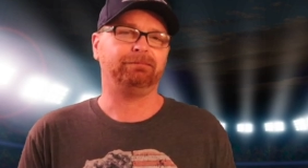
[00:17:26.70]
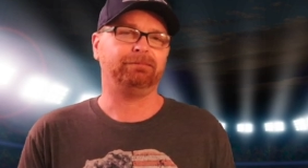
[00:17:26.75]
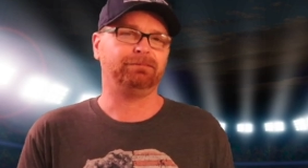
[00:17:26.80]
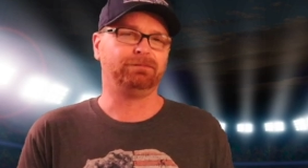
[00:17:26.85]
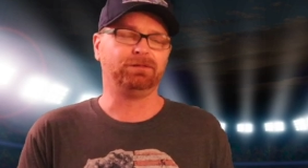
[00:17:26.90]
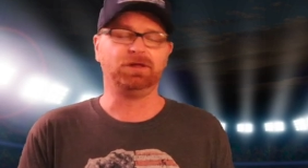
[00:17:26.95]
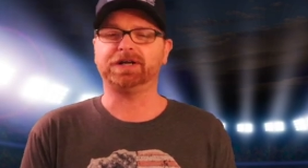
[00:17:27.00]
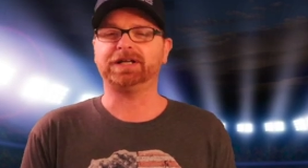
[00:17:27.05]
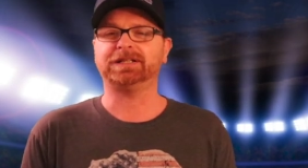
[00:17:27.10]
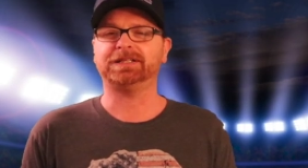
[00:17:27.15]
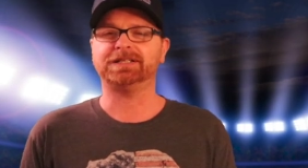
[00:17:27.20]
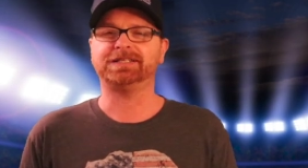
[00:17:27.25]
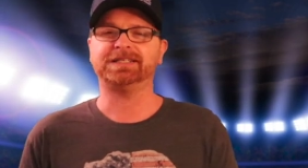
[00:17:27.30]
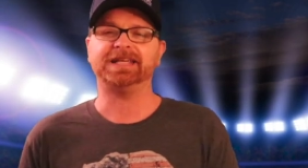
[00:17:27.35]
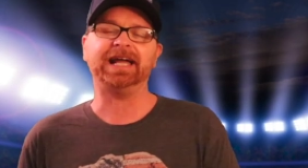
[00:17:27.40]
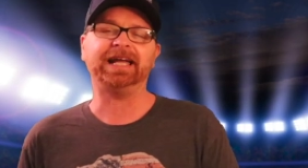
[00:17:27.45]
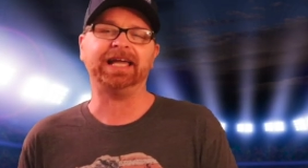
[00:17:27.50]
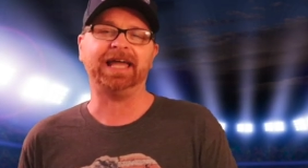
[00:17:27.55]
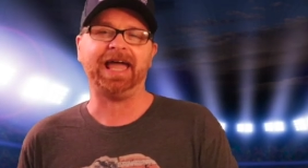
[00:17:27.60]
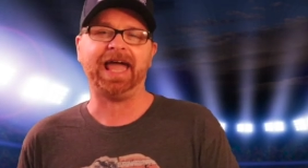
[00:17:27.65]
look at the
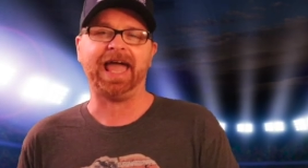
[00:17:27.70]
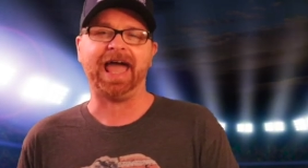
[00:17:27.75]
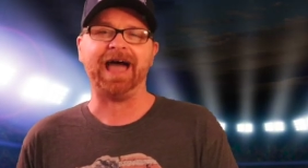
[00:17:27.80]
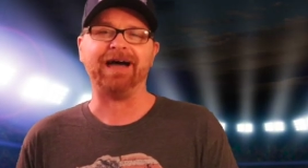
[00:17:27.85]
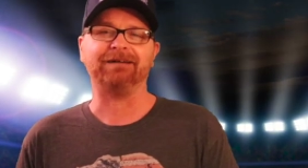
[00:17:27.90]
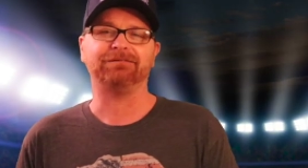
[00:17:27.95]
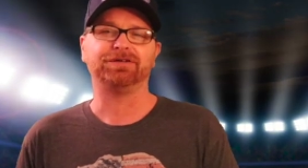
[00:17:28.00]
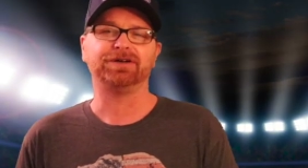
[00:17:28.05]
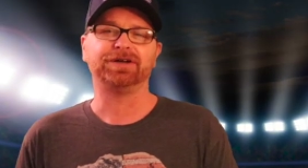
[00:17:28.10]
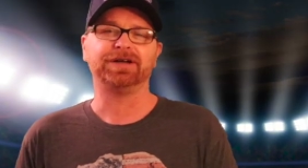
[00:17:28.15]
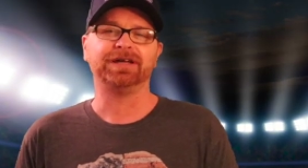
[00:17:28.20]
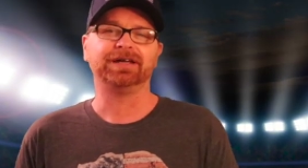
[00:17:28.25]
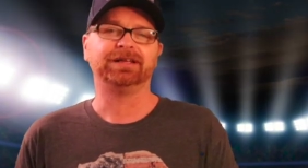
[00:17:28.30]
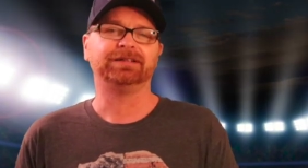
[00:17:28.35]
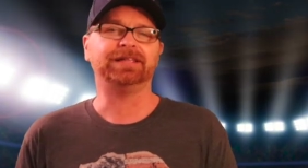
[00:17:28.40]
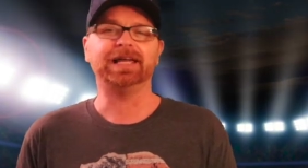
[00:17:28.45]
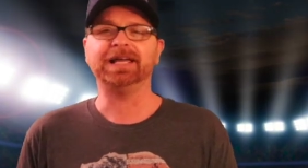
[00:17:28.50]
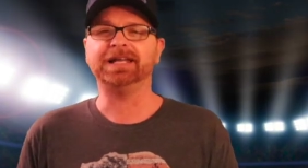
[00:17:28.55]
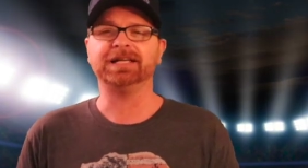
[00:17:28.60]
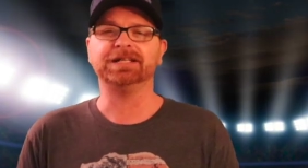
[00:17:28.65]
second half.
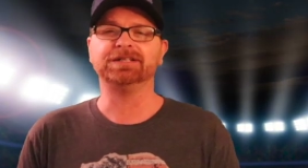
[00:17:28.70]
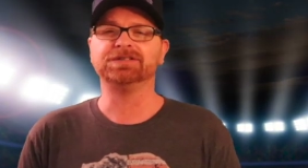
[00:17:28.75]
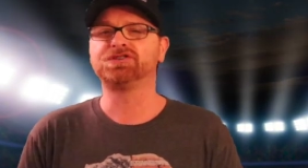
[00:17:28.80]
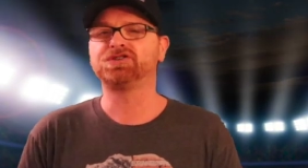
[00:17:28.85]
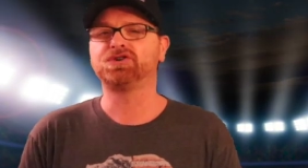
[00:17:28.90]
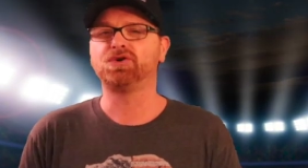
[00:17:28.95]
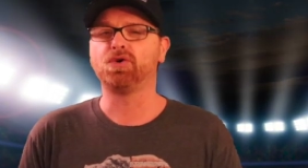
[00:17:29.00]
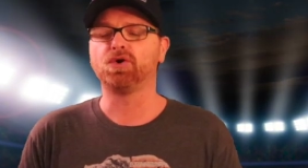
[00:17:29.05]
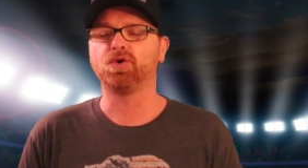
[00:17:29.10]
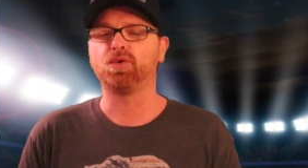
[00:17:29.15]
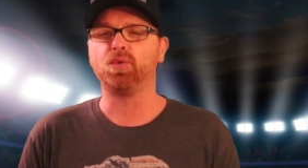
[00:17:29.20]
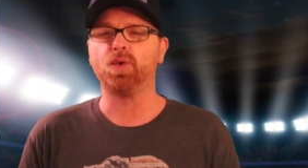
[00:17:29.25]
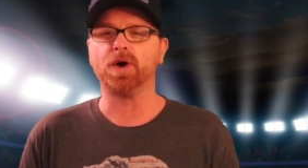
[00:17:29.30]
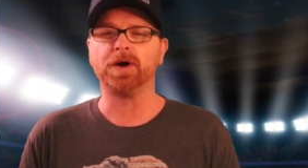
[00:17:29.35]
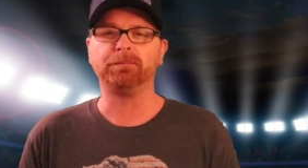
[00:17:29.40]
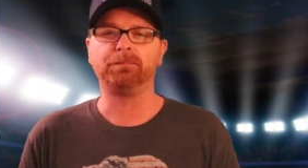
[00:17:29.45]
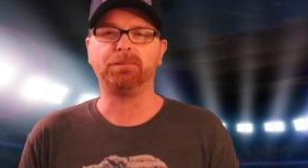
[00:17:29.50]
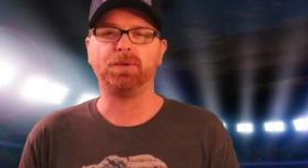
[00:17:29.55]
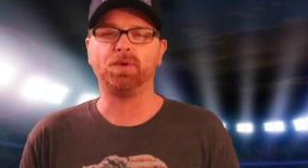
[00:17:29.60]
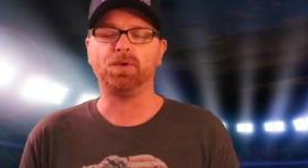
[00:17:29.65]
They didn't score
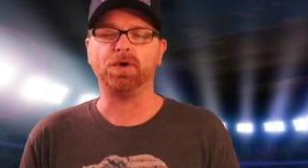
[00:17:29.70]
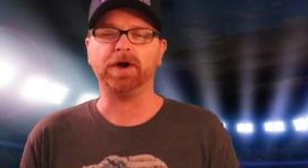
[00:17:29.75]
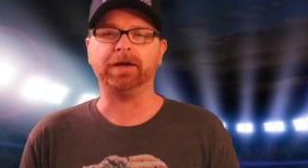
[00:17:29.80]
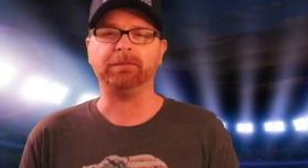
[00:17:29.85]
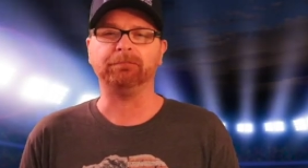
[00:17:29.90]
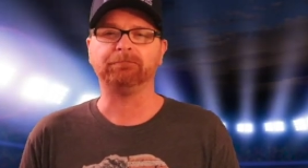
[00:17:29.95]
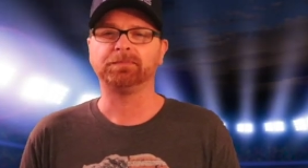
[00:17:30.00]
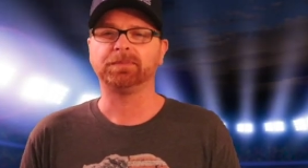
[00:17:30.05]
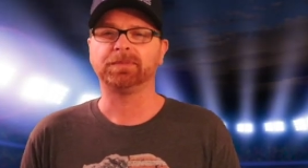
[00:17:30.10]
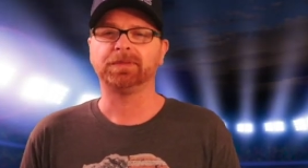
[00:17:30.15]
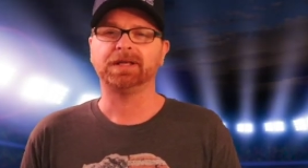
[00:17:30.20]
one point.